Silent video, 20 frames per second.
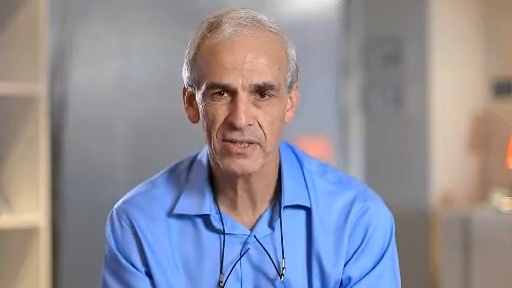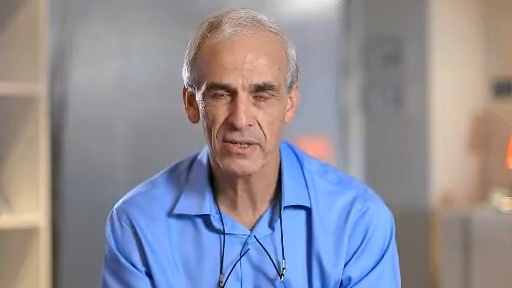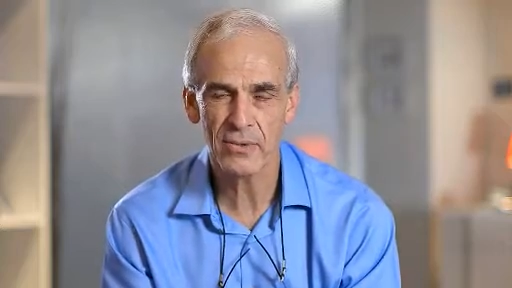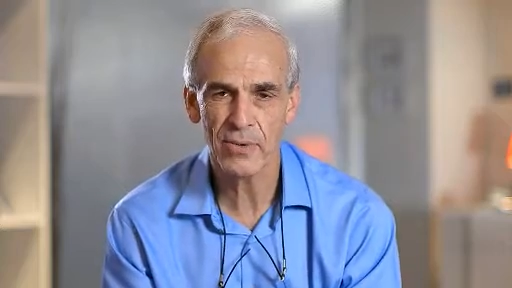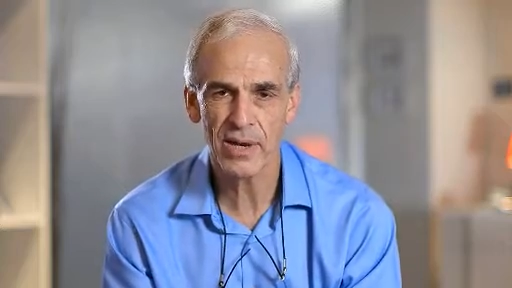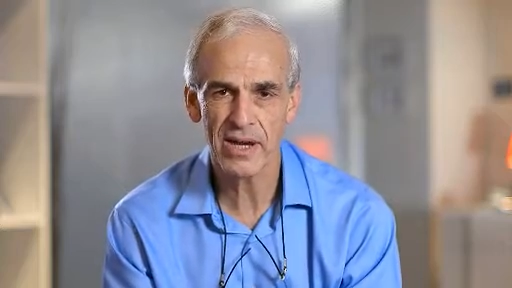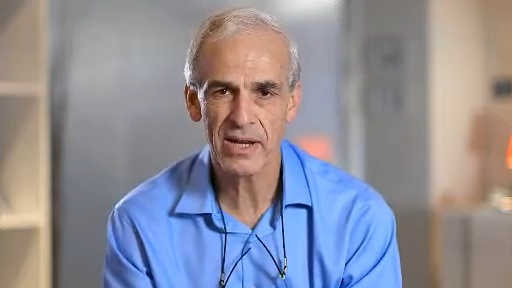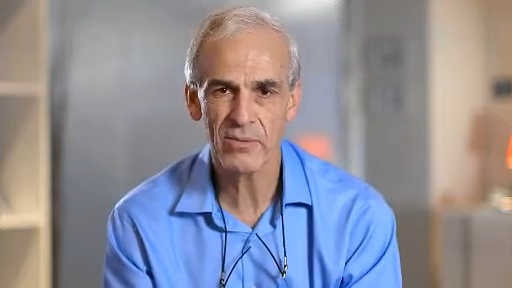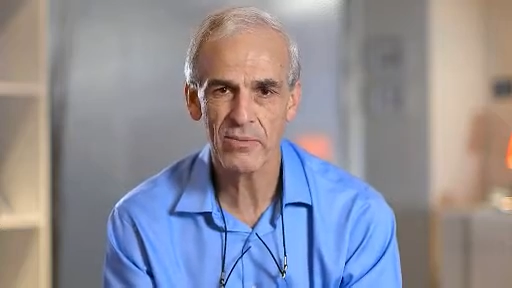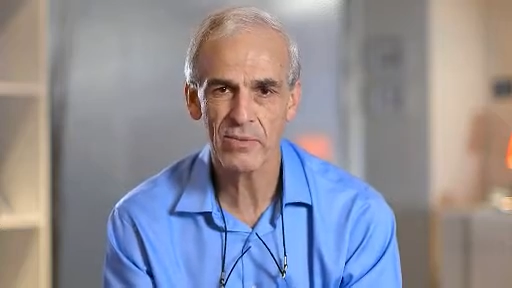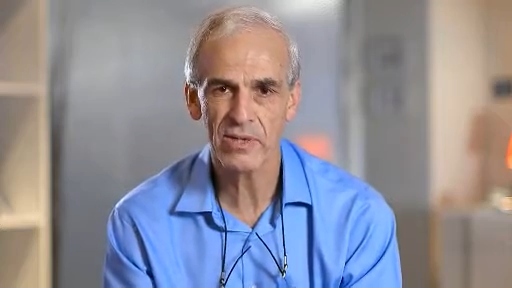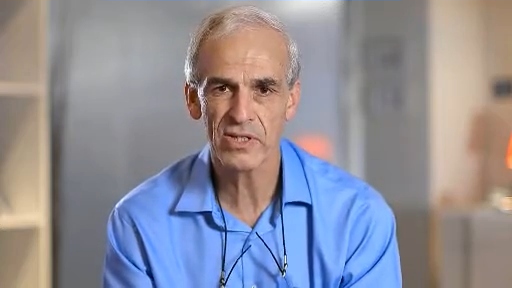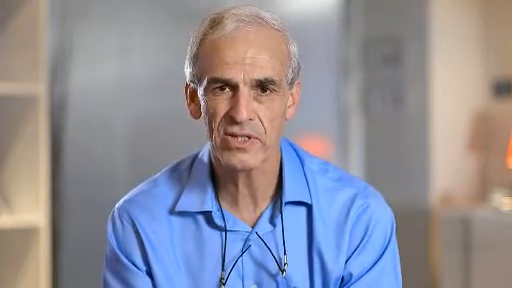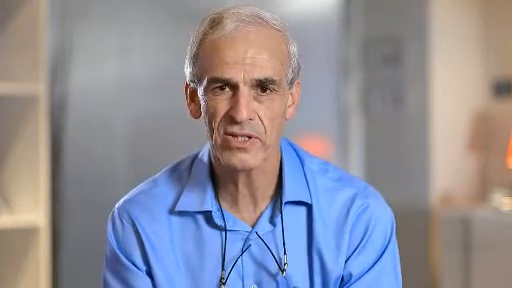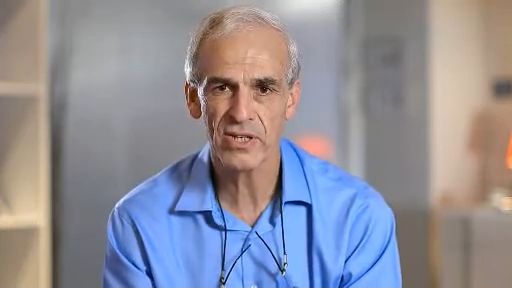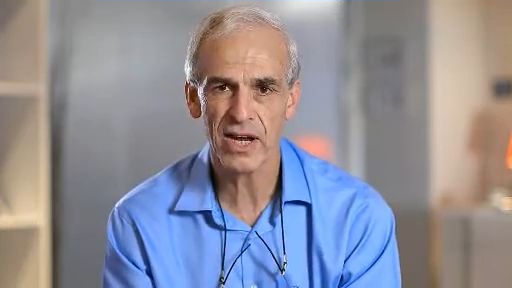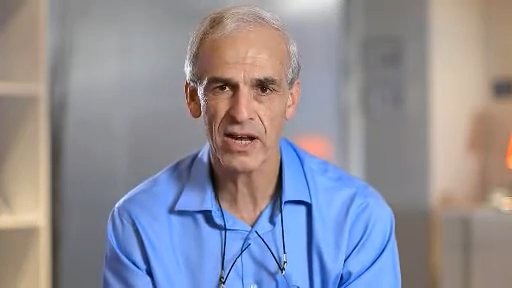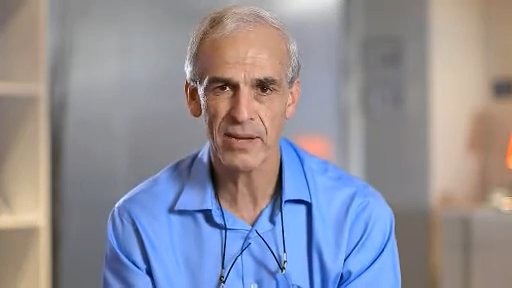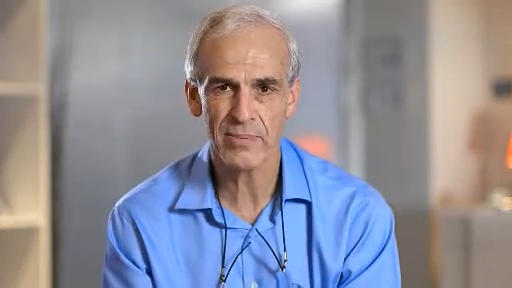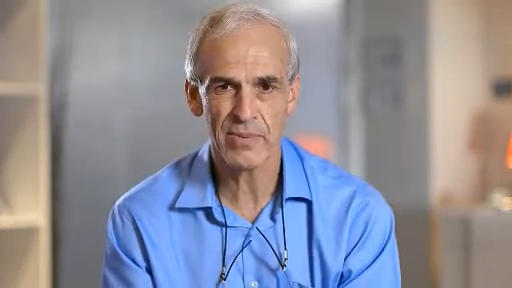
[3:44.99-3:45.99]
The way in
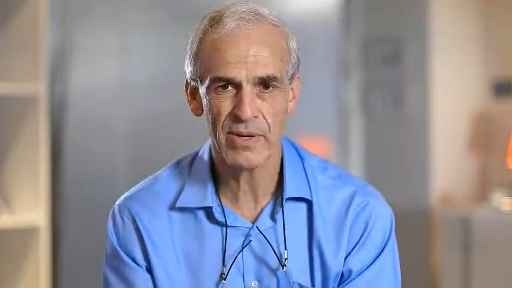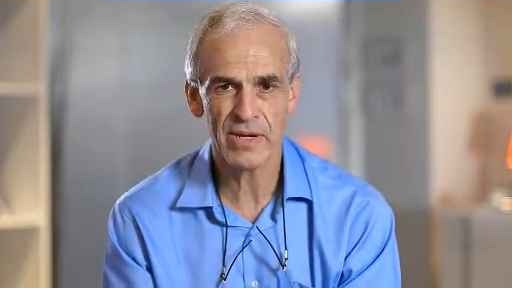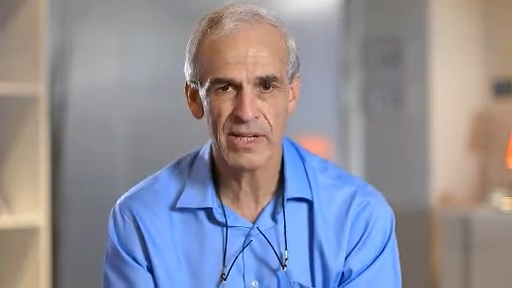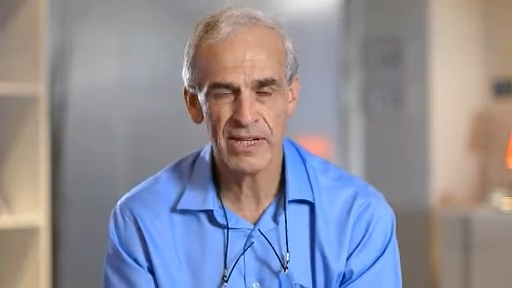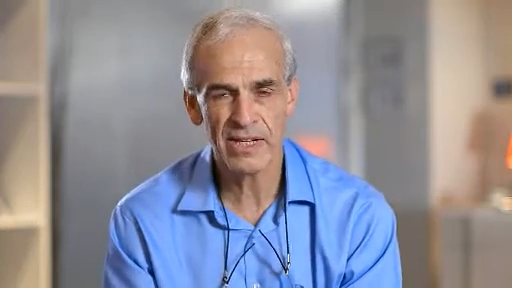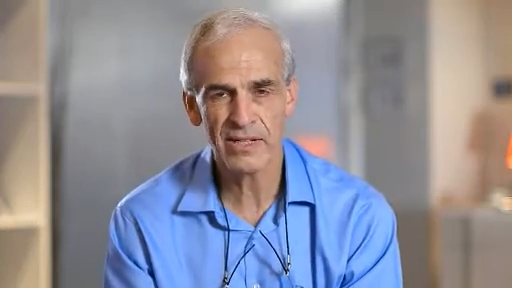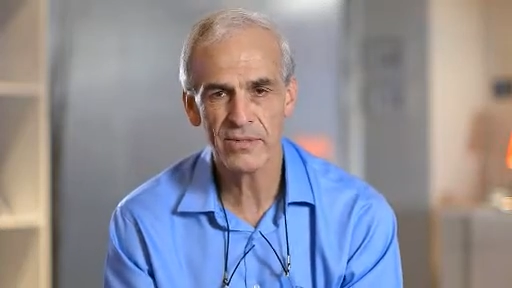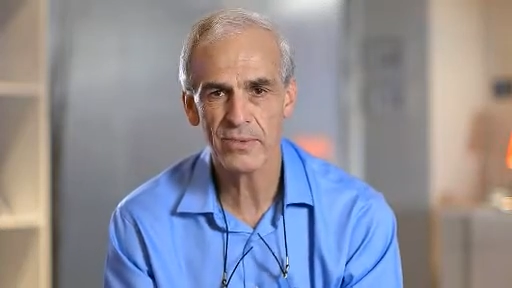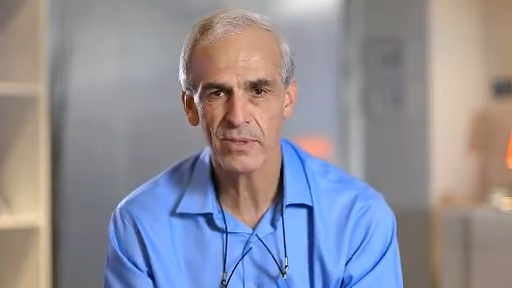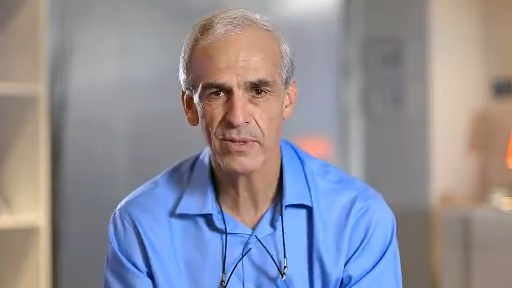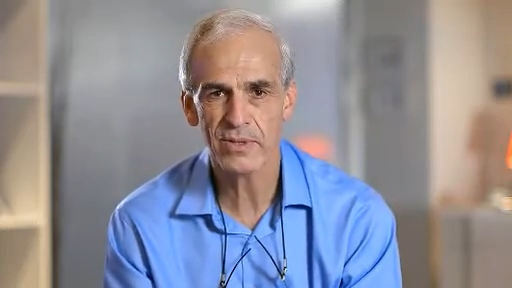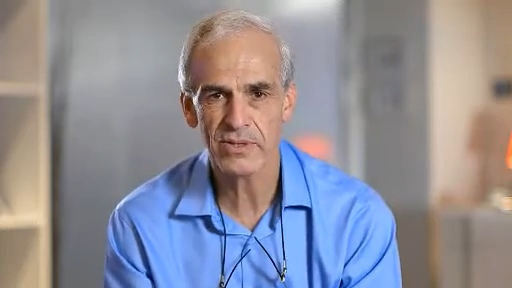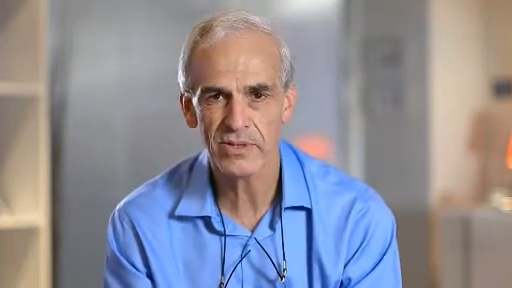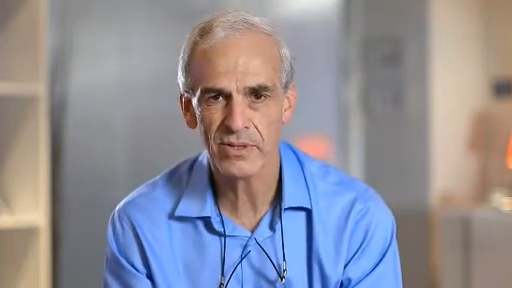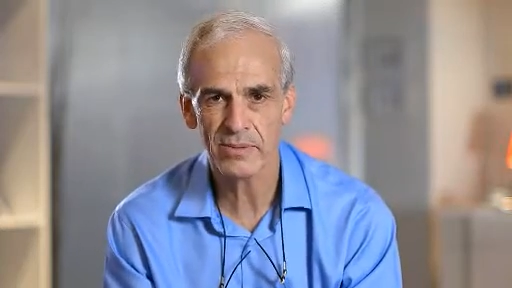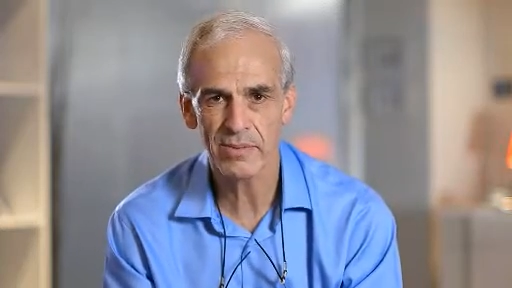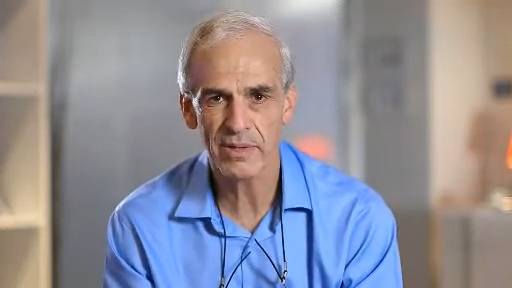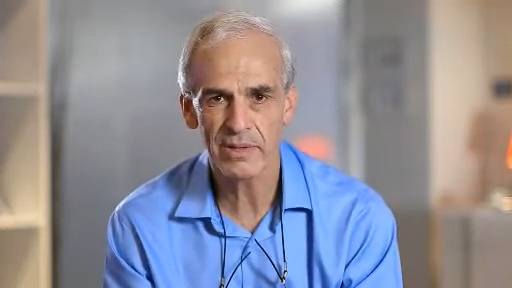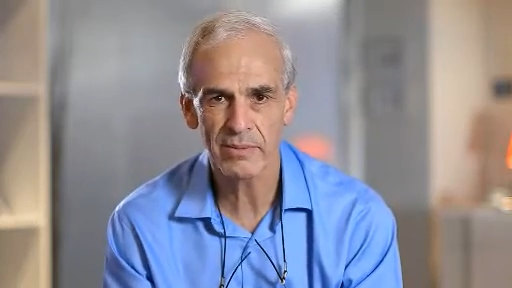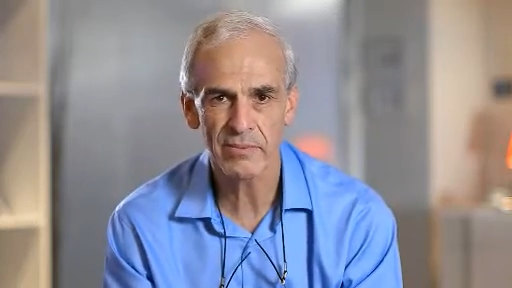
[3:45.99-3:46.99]
which IP
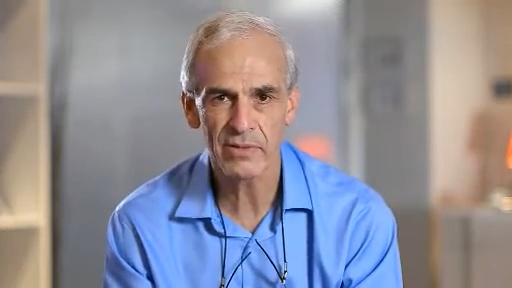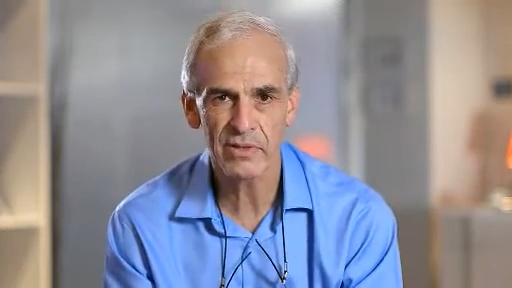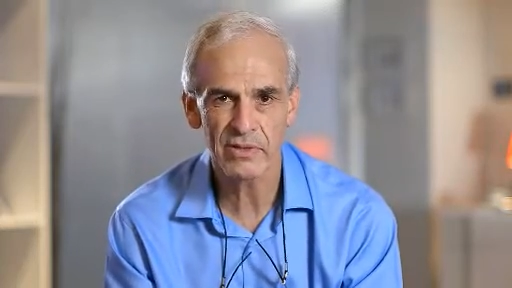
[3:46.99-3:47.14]
networks are being